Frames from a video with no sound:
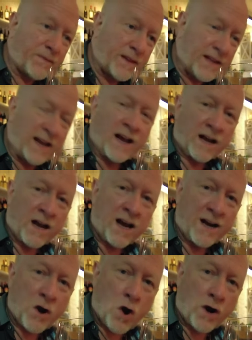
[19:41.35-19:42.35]
they got
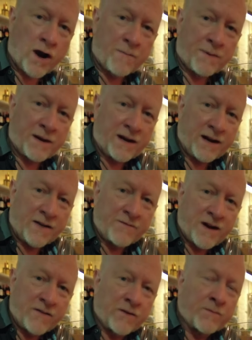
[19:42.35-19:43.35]
kind of caught up in it. I've
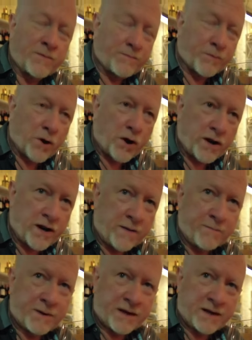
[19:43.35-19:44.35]
never brought it
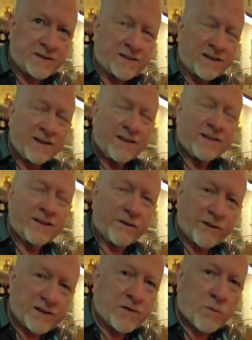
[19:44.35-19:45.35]
up because
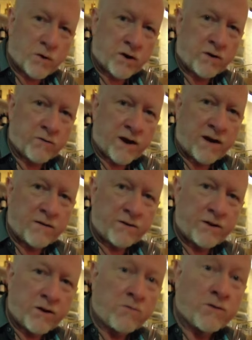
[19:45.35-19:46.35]
there is a workaround.
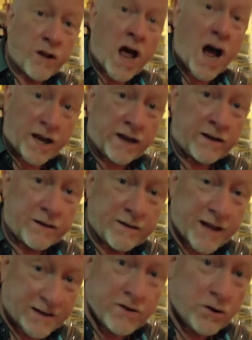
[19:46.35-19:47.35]
You don't lock it.
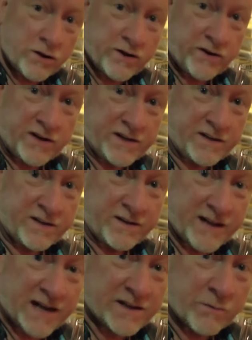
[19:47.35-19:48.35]
That's all there is.
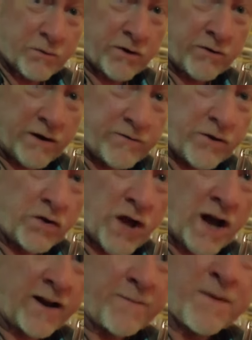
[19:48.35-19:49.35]
That's the workaround. Don't
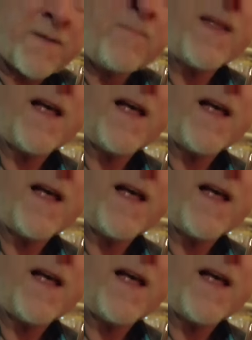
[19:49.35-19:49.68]
lock it. But